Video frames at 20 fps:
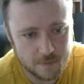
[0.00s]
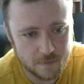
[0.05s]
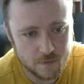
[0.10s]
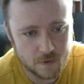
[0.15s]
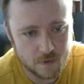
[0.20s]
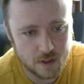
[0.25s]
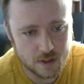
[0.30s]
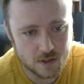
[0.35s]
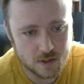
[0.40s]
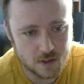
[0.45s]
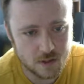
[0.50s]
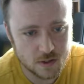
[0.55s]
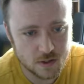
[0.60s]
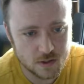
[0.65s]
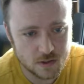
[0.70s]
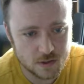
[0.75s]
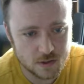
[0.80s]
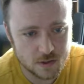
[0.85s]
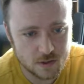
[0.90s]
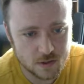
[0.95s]
This
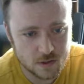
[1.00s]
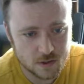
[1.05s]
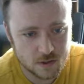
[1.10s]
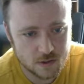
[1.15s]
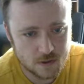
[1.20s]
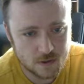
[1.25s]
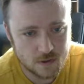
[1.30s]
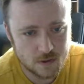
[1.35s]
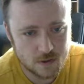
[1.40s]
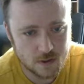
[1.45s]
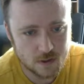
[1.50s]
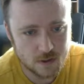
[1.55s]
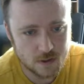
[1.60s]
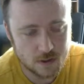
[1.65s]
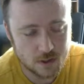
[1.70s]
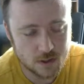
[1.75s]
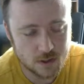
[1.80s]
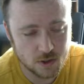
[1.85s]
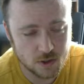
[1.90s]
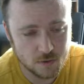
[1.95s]
is
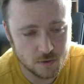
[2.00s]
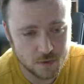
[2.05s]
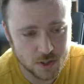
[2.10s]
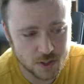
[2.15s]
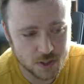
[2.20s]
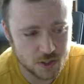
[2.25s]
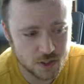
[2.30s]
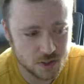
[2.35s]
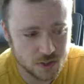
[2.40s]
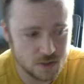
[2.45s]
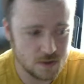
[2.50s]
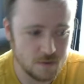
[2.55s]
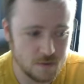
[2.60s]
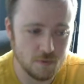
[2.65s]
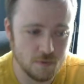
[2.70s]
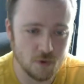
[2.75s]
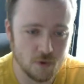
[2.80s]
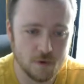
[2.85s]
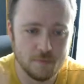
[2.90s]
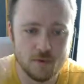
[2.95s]
just so much
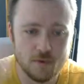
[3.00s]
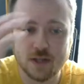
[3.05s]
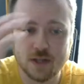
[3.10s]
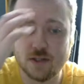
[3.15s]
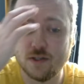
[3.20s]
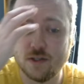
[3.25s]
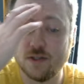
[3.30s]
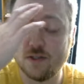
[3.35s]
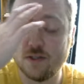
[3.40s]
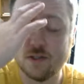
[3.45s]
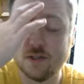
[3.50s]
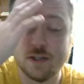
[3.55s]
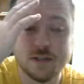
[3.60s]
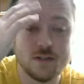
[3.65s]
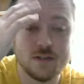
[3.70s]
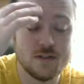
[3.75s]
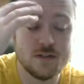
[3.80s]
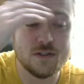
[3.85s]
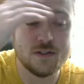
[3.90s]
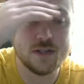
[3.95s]
board presence
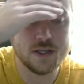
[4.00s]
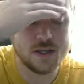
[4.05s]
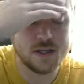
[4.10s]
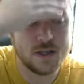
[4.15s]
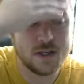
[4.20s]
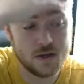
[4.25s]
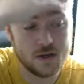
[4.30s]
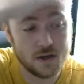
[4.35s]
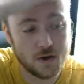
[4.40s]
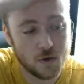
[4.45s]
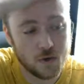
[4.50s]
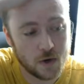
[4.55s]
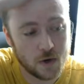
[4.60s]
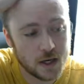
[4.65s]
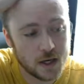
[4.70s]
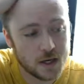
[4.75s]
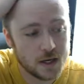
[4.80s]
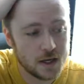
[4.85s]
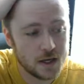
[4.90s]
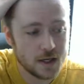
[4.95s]
that's sticky and
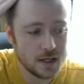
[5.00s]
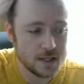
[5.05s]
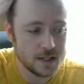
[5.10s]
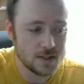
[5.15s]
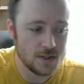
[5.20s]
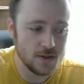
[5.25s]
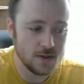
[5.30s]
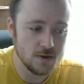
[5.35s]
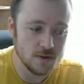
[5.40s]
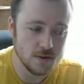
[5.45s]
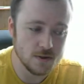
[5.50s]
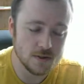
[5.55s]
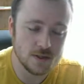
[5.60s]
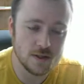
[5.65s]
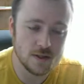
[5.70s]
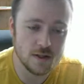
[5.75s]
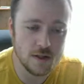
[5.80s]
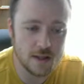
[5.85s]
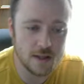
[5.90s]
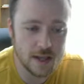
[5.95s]
annoying, and it gets you
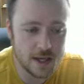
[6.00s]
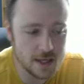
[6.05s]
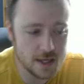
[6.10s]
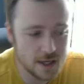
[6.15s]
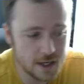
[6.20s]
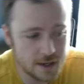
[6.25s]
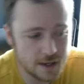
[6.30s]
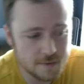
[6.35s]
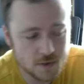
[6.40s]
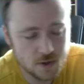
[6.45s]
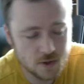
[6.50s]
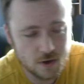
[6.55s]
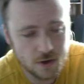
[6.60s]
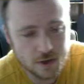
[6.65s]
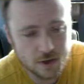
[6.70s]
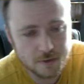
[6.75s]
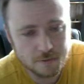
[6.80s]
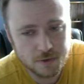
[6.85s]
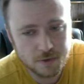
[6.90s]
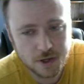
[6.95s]
to the late game so you
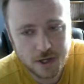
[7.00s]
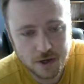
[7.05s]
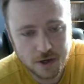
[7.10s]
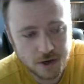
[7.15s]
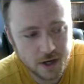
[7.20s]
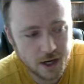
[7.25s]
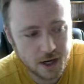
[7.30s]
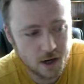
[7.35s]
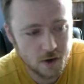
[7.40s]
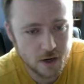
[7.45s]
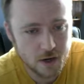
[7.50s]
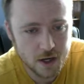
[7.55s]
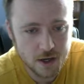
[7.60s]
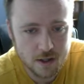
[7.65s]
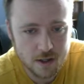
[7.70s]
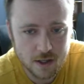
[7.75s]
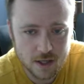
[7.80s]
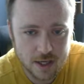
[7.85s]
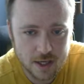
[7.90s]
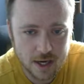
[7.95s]
can play your
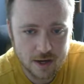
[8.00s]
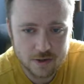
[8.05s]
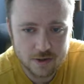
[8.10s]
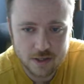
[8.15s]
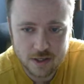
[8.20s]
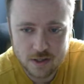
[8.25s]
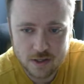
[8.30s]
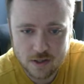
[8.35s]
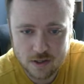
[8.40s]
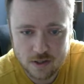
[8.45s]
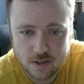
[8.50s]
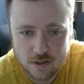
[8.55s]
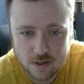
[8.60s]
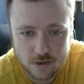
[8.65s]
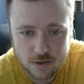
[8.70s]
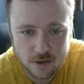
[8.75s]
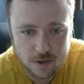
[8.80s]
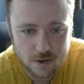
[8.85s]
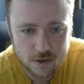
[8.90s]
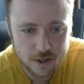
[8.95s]
Cariel and Countess and do
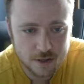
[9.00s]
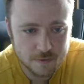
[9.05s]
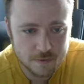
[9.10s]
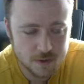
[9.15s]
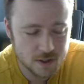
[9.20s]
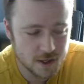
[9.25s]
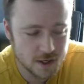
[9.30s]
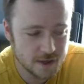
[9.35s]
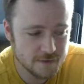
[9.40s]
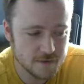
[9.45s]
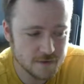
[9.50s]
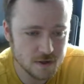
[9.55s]
your dumb stuff.